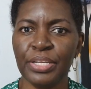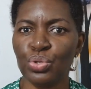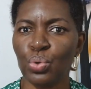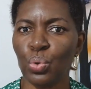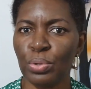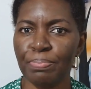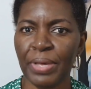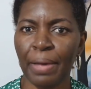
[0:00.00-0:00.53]
he
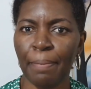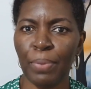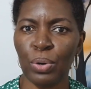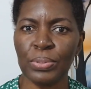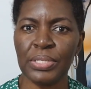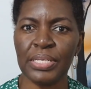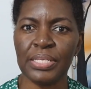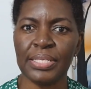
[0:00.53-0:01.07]
told me
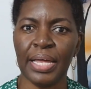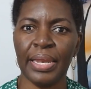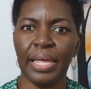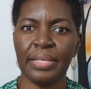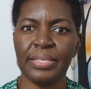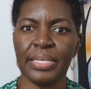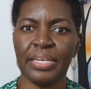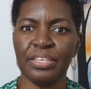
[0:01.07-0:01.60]
about it, and
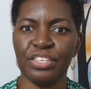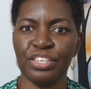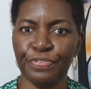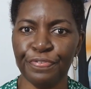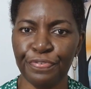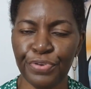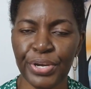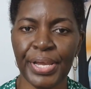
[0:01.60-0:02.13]
I said, is
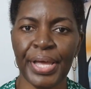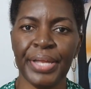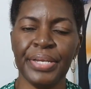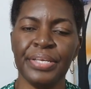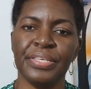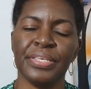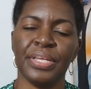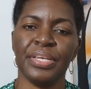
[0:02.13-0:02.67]
it free? And
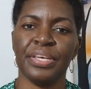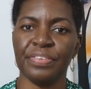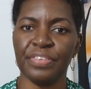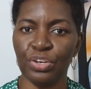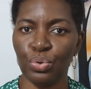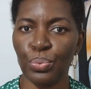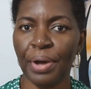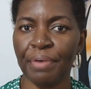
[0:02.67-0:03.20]
he said, yes,
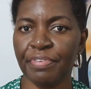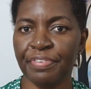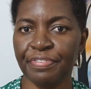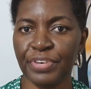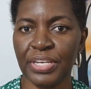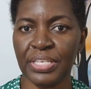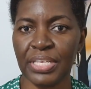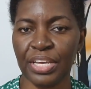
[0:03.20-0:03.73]
they do have a
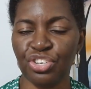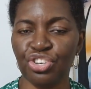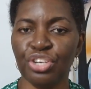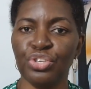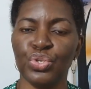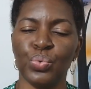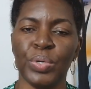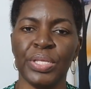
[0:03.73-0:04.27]
free
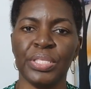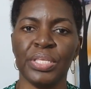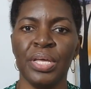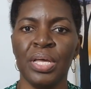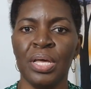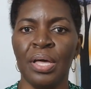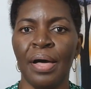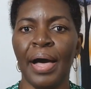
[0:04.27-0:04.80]
section to it.
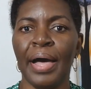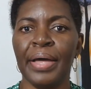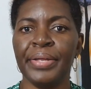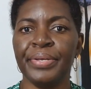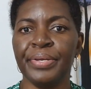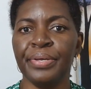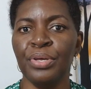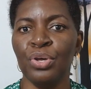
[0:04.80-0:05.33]

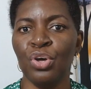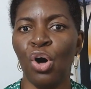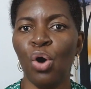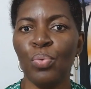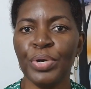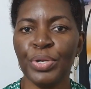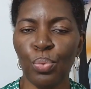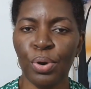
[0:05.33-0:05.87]
And
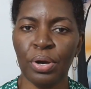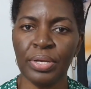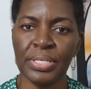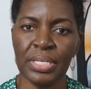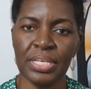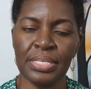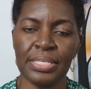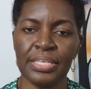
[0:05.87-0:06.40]
how it
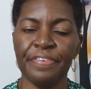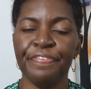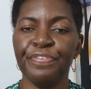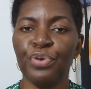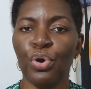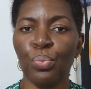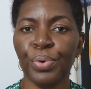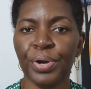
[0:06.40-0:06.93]
works is if
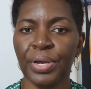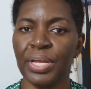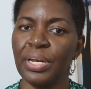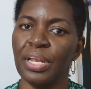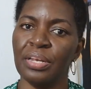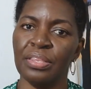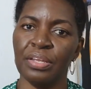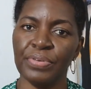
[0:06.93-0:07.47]
you're
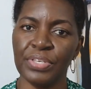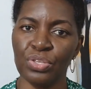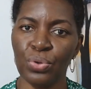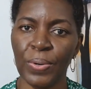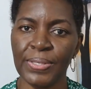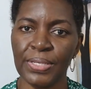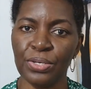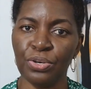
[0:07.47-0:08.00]
working and there's
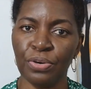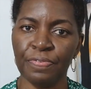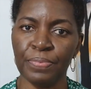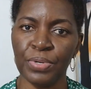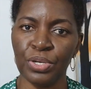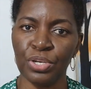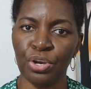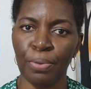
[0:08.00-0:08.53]
noise in
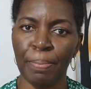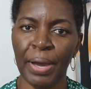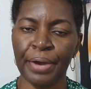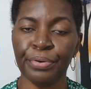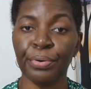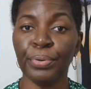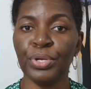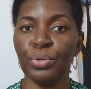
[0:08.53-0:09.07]
your
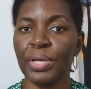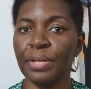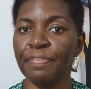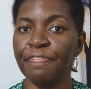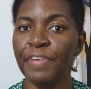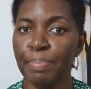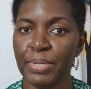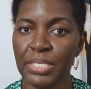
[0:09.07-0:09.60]
background, you
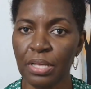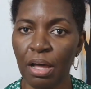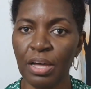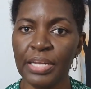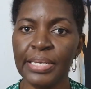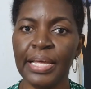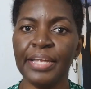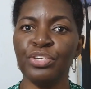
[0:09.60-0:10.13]
can flip it
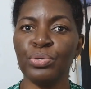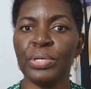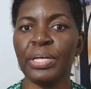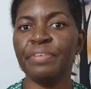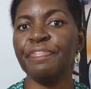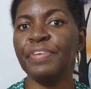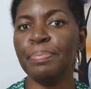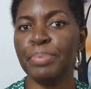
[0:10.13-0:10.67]
on and you
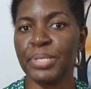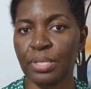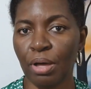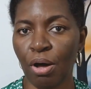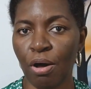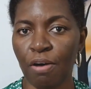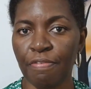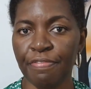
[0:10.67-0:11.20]
can flip it
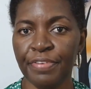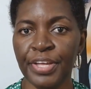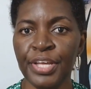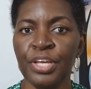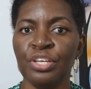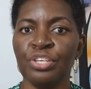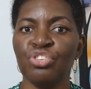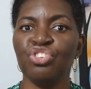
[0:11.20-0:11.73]
off,
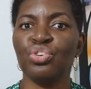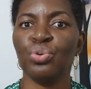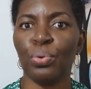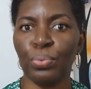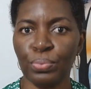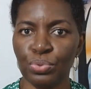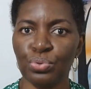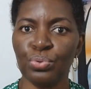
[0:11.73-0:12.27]
you
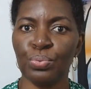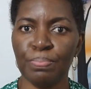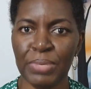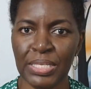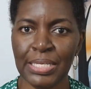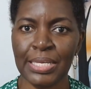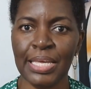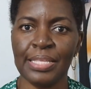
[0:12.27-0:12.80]
know, to
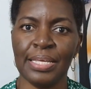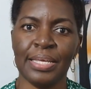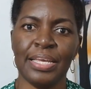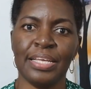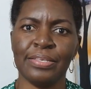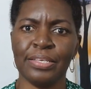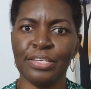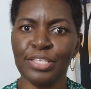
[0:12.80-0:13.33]
mitigate
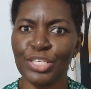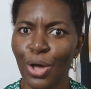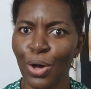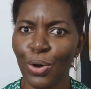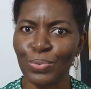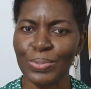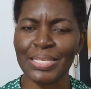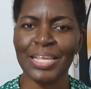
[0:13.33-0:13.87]
against the
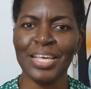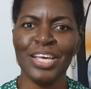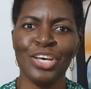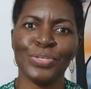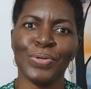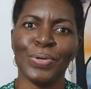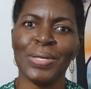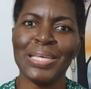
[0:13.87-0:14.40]
sounds.
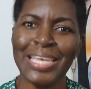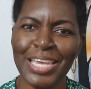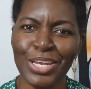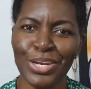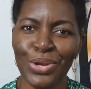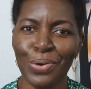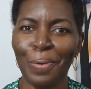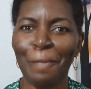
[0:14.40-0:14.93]
So
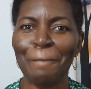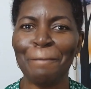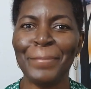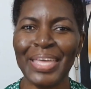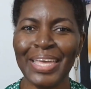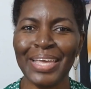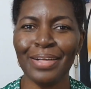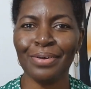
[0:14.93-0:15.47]
Kino,
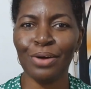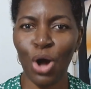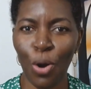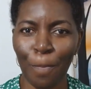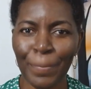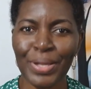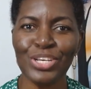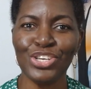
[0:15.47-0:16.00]
big
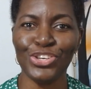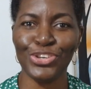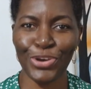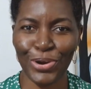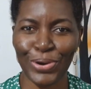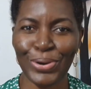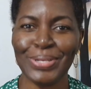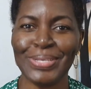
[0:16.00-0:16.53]
up
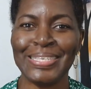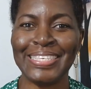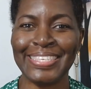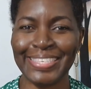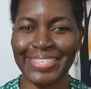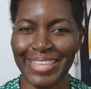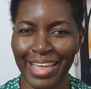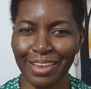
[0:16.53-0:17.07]

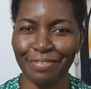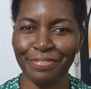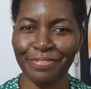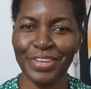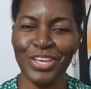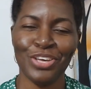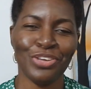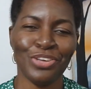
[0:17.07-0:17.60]
yourself.
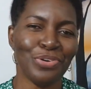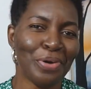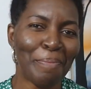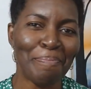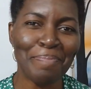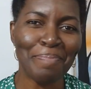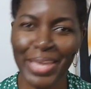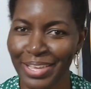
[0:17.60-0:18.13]
You're
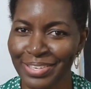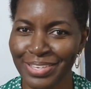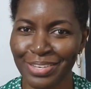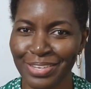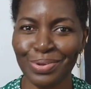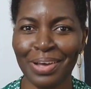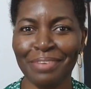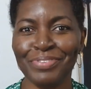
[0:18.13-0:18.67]

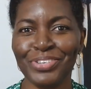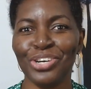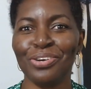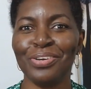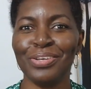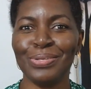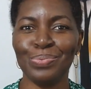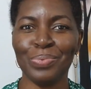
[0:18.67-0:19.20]
amazing to have
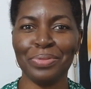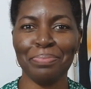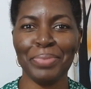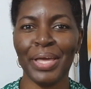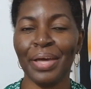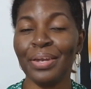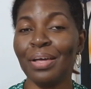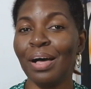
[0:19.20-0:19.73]
shared this with
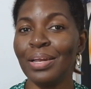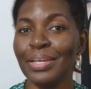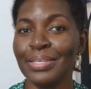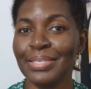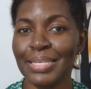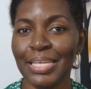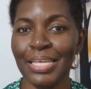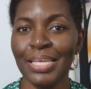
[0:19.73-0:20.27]
me. And
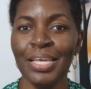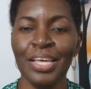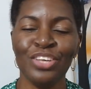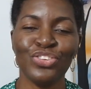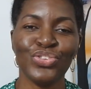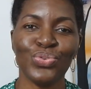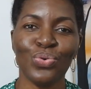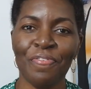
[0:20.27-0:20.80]
honestly,
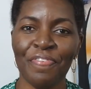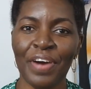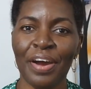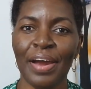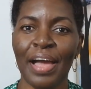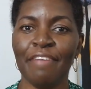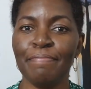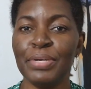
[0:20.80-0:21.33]
so
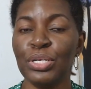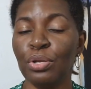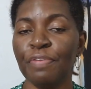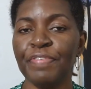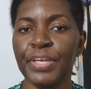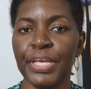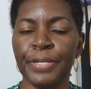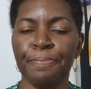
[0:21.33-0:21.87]
far I've been
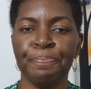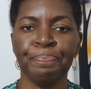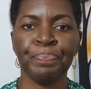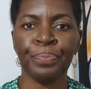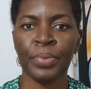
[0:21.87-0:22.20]
loving it.